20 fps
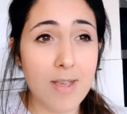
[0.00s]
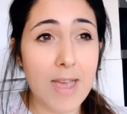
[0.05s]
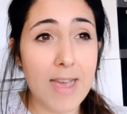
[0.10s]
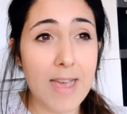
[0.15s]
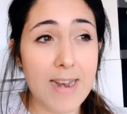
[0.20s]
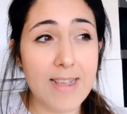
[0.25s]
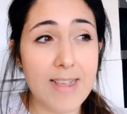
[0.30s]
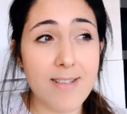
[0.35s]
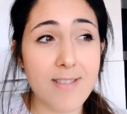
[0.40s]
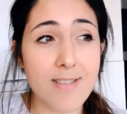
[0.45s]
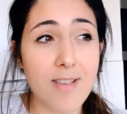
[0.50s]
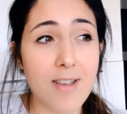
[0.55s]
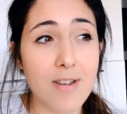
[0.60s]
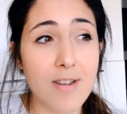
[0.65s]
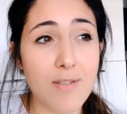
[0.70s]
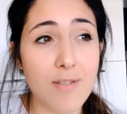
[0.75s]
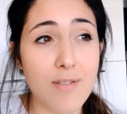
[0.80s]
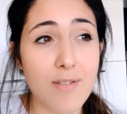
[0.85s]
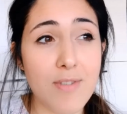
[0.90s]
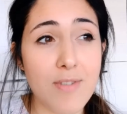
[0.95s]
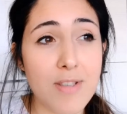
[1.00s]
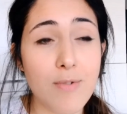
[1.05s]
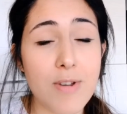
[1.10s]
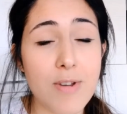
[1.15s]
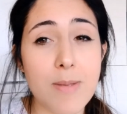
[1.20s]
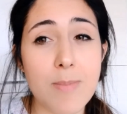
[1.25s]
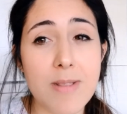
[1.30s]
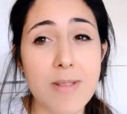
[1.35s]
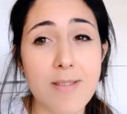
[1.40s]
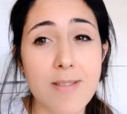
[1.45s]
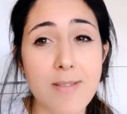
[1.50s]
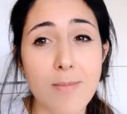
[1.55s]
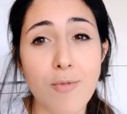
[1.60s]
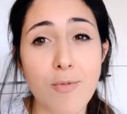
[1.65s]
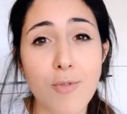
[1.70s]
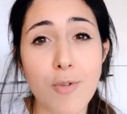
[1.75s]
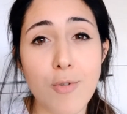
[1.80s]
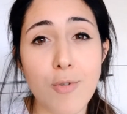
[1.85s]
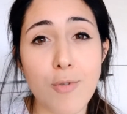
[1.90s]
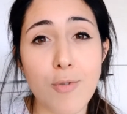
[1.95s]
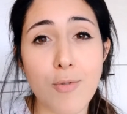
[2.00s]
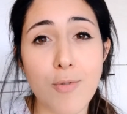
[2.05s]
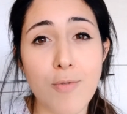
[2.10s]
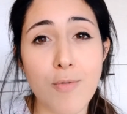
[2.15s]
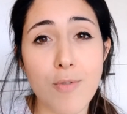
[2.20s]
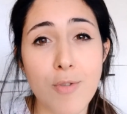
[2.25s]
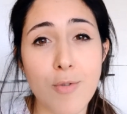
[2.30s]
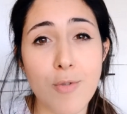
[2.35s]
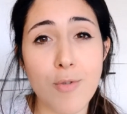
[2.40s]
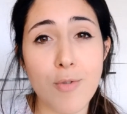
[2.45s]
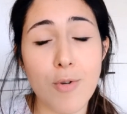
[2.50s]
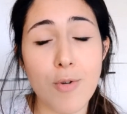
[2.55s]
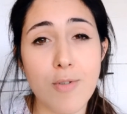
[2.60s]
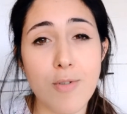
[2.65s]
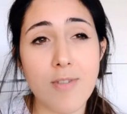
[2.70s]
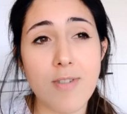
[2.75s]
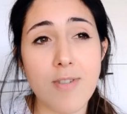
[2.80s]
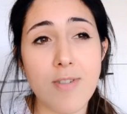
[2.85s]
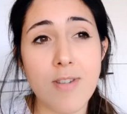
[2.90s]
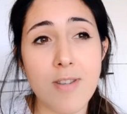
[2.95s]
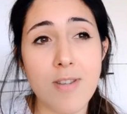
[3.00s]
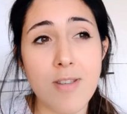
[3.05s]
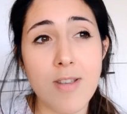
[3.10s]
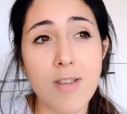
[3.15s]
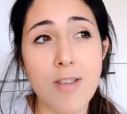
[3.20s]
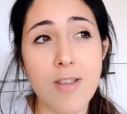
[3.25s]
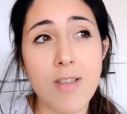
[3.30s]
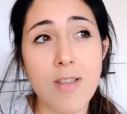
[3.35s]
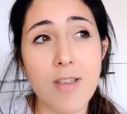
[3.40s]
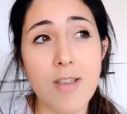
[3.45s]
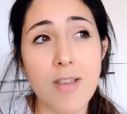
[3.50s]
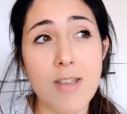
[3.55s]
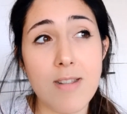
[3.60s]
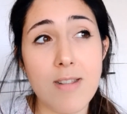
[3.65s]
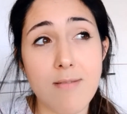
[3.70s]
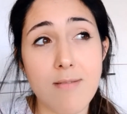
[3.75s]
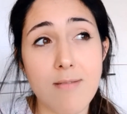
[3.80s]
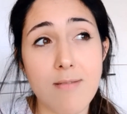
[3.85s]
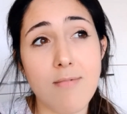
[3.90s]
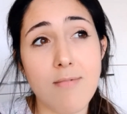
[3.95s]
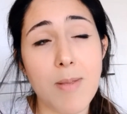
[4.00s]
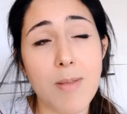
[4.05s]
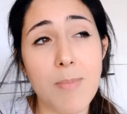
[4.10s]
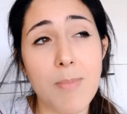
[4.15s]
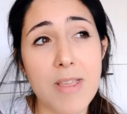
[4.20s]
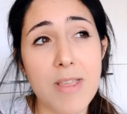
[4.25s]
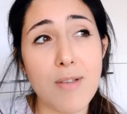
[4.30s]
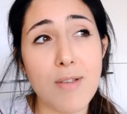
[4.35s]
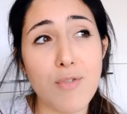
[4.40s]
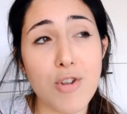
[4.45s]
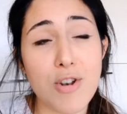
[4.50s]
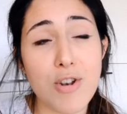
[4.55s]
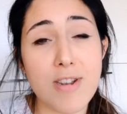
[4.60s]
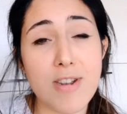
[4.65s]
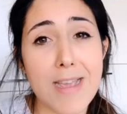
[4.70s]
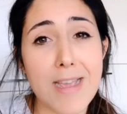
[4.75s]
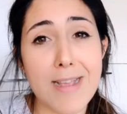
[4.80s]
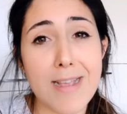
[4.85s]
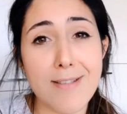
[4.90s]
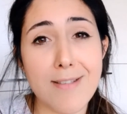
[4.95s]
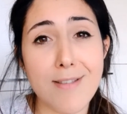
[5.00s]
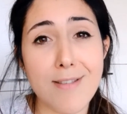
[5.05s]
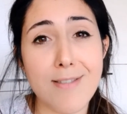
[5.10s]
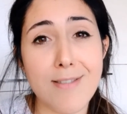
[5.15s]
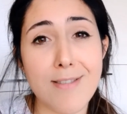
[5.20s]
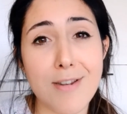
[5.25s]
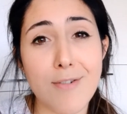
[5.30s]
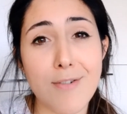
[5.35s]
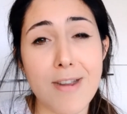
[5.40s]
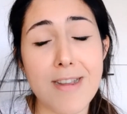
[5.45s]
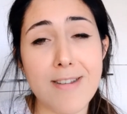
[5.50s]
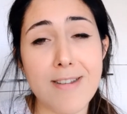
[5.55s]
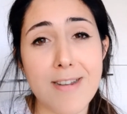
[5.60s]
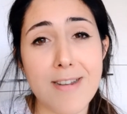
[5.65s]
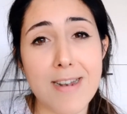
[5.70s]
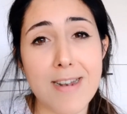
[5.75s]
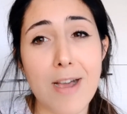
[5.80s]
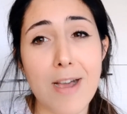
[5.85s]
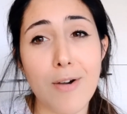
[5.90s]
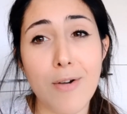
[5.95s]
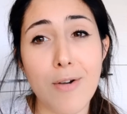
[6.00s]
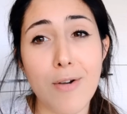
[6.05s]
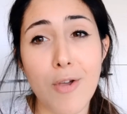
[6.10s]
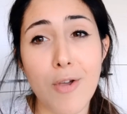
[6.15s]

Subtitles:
and it's really been some food for thought and something that I've got to take into consideration now